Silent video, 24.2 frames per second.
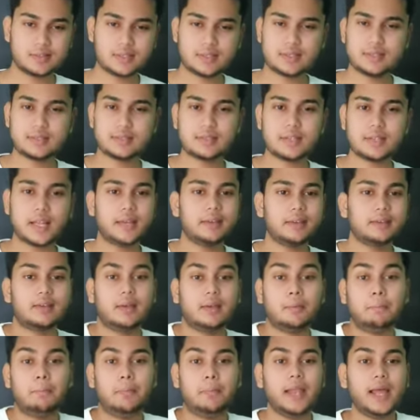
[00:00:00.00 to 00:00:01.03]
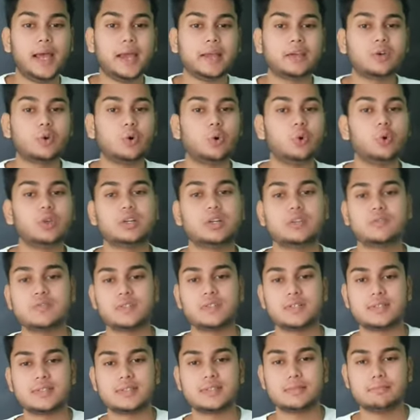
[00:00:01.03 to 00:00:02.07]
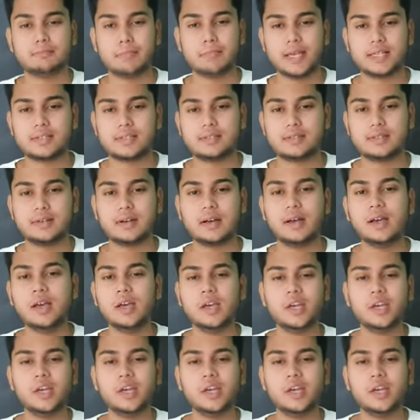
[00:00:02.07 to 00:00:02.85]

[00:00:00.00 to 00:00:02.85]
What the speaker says: just like a black hole converts matter